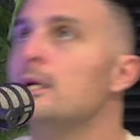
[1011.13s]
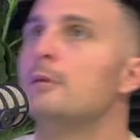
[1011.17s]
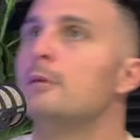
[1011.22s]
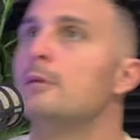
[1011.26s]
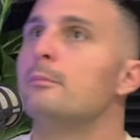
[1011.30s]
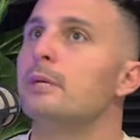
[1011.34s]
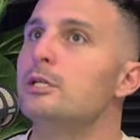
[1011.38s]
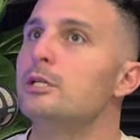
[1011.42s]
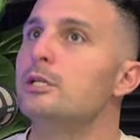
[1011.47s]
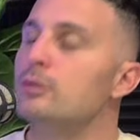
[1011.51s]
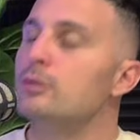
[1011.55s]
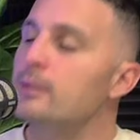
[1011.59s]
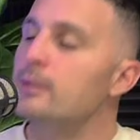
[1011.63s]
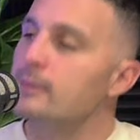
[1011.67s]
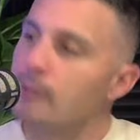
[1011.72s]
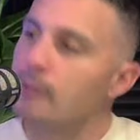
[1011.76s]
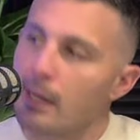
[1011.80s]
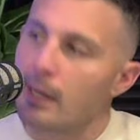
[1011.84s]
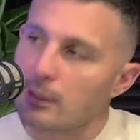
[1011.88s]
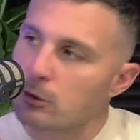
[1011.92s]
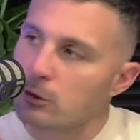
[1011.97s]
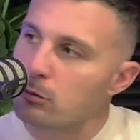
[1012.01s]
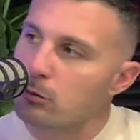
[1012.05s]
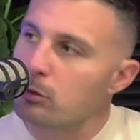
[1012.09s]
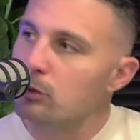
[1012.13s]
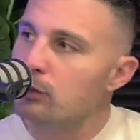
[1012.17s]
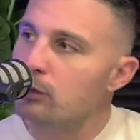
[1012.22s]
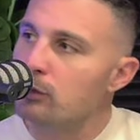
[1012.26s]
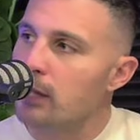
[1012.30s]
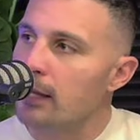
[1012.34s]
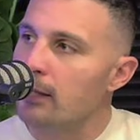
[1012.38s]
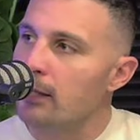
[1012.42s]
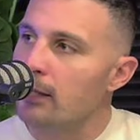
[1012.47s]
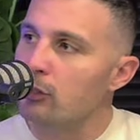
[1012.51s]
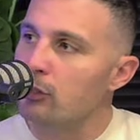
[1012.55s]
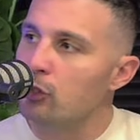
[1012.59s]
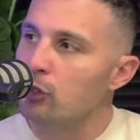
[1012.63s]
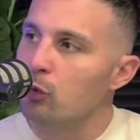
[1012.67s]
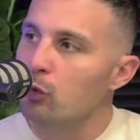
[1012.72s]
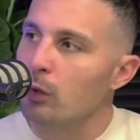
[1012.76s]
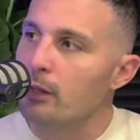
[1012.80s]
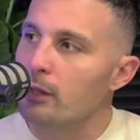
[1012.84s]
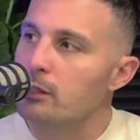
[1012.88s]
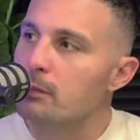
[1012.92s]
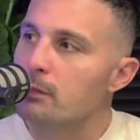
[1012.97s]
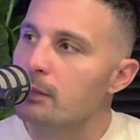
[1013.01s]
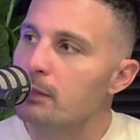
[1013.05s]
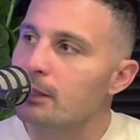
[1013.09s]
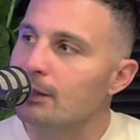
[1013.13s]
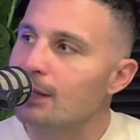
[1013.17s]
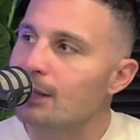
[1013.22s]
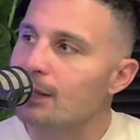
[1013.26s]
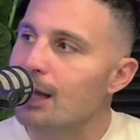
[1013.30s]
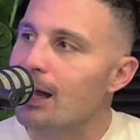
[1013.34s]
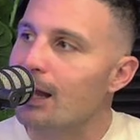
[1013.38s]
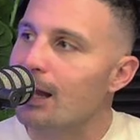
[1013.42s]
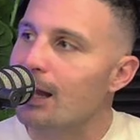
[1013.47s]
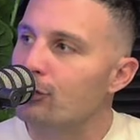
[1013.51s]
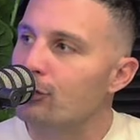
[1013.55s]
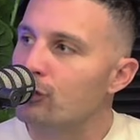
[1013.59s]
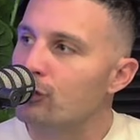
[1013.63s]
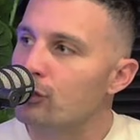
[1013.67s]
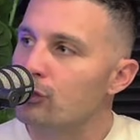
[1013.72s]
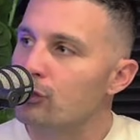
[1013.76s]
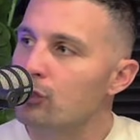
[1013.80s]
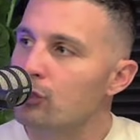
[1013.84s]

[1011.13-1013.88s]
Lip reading: But your deductible debt, you want it to be last.